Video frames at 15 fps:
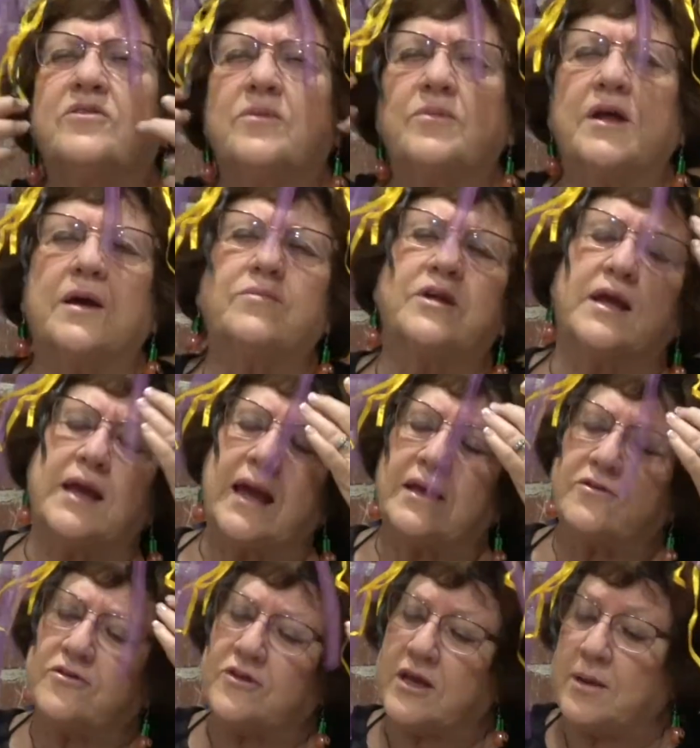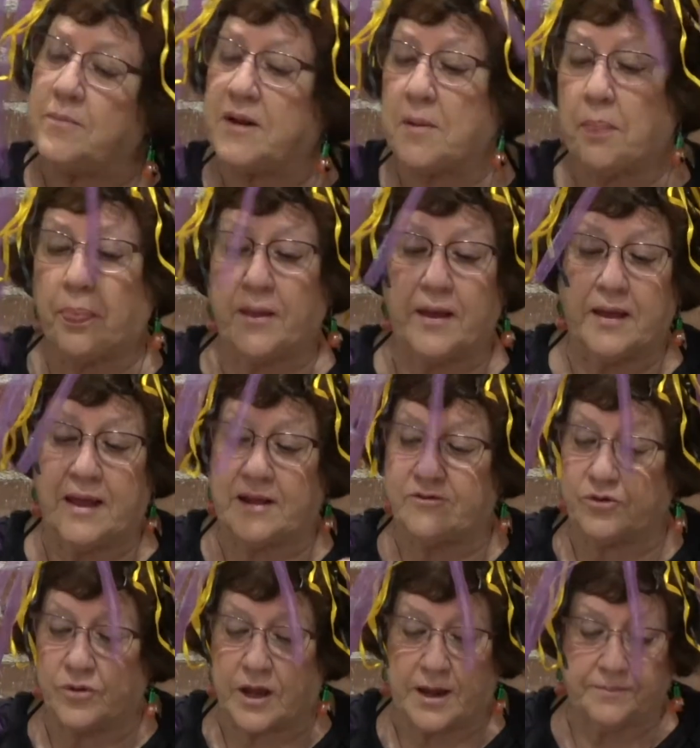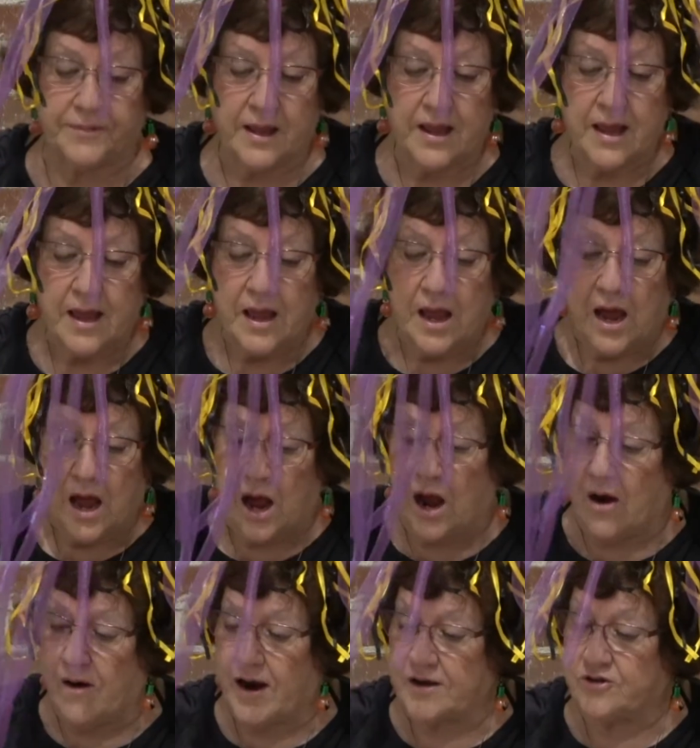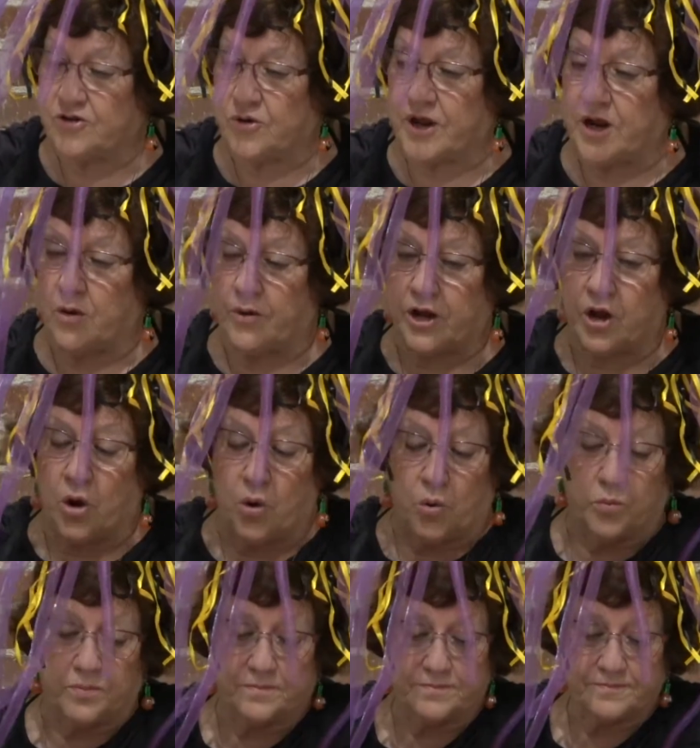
sometimes I can't see, but that's okay. All right, so here we go.